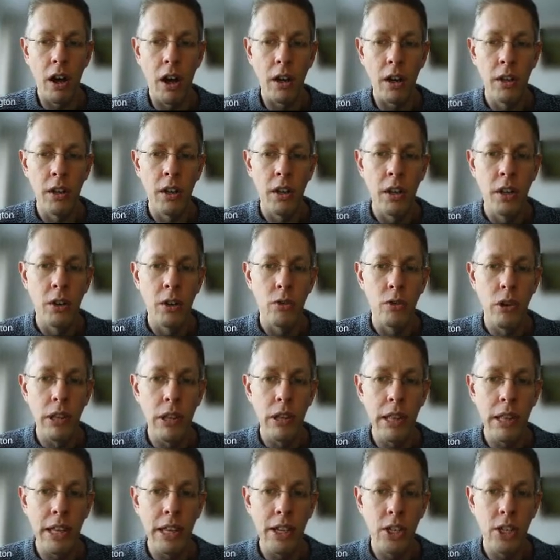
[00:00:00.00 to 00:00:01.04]

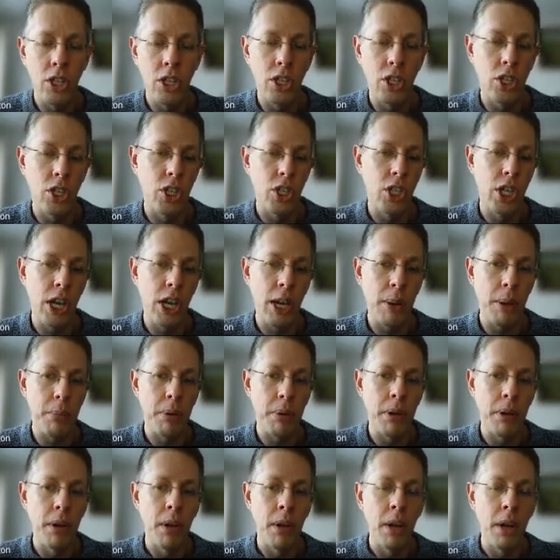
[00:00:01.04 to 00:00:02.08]
relationship
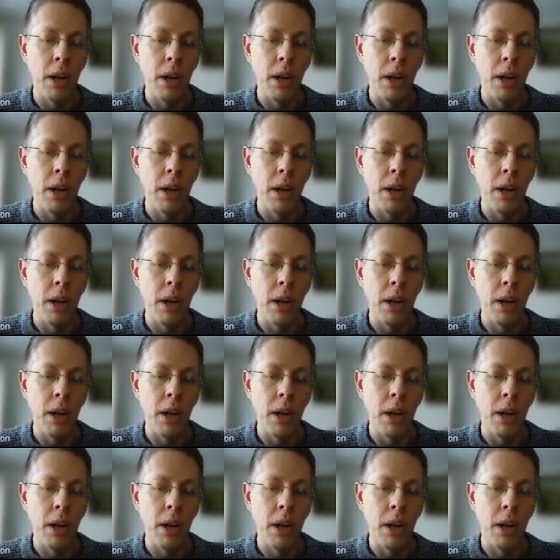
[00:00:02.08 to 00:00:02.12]
that